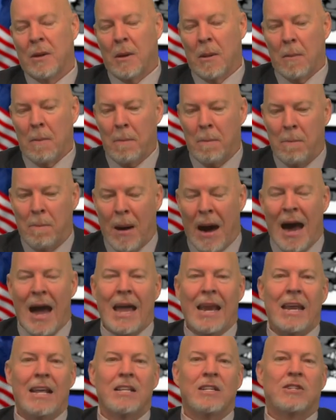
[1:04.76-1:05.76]

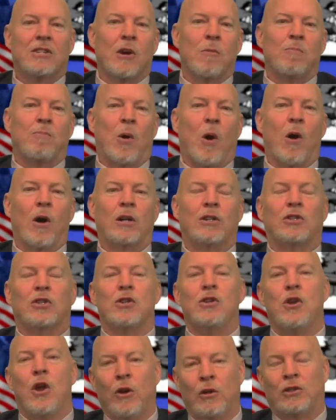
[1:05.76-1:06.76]
Biden supports
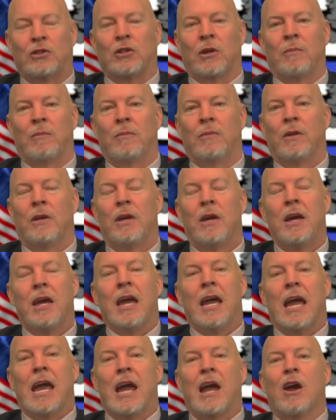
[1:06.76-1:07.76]
Newsom.
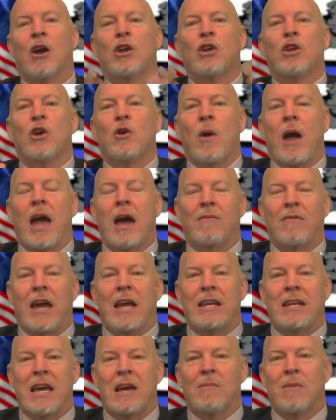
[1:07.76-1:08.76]
Here you have a
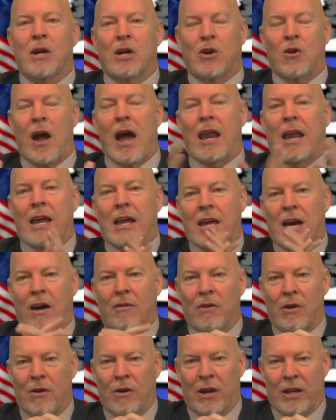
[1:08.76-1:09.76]
Democratic
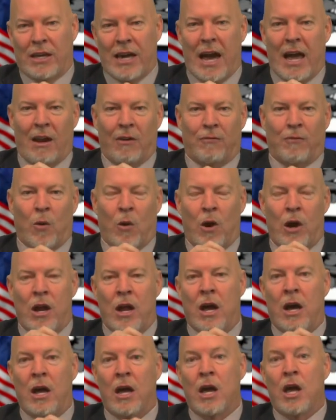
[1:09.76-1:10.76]
governor in
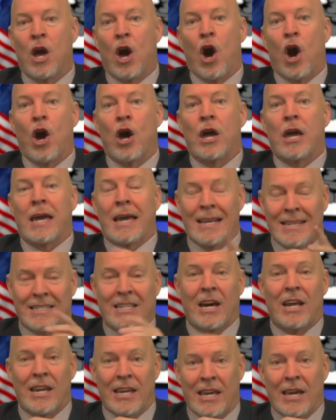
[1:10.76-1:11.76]
California. He's
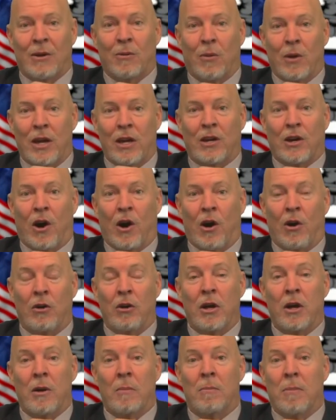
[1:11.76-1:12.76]
going to get
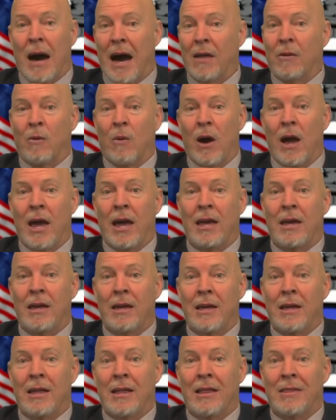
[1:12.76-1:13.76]
recalled. By the way,
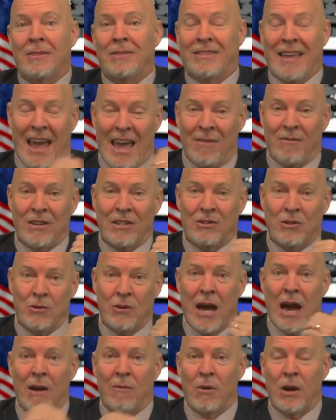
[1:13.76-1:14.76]
Davis, who
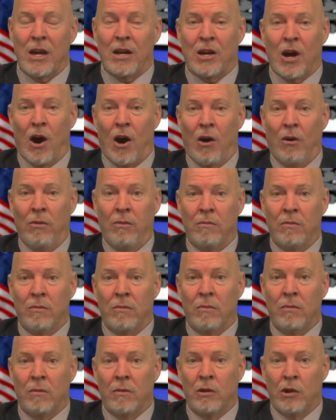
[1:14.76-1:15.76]
got recalled,
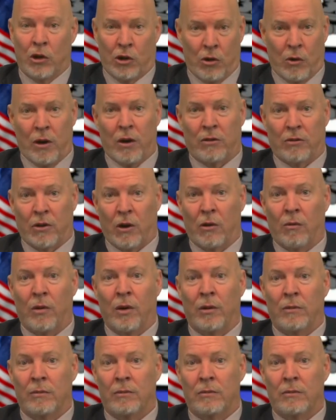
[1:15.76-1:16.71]
your career's over.